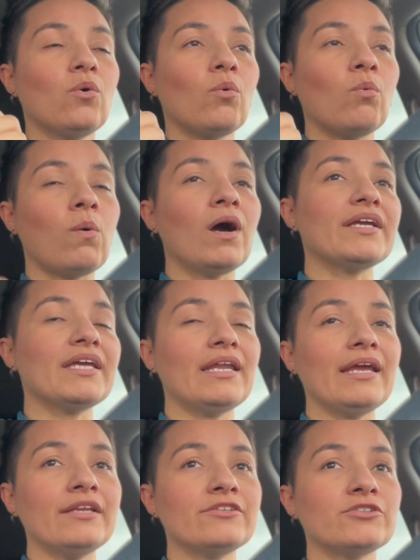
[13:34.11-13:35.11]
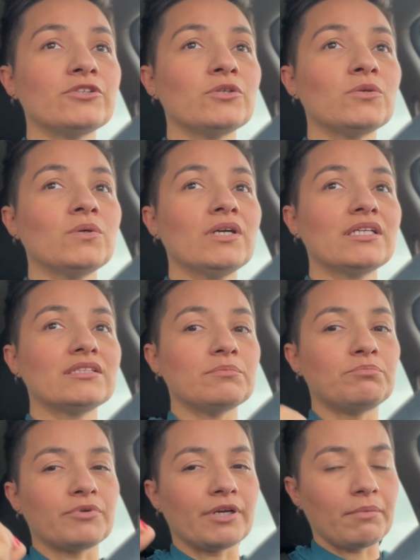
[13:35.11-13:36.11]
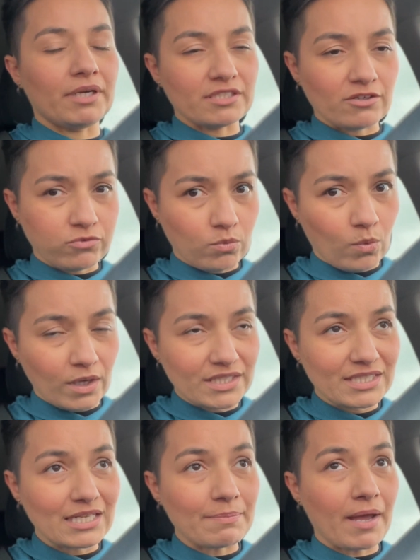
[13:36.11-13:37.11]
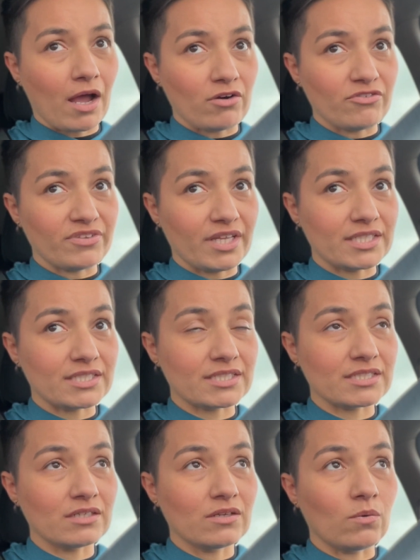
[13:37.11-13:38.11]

what can I do to bring myself one step out of this?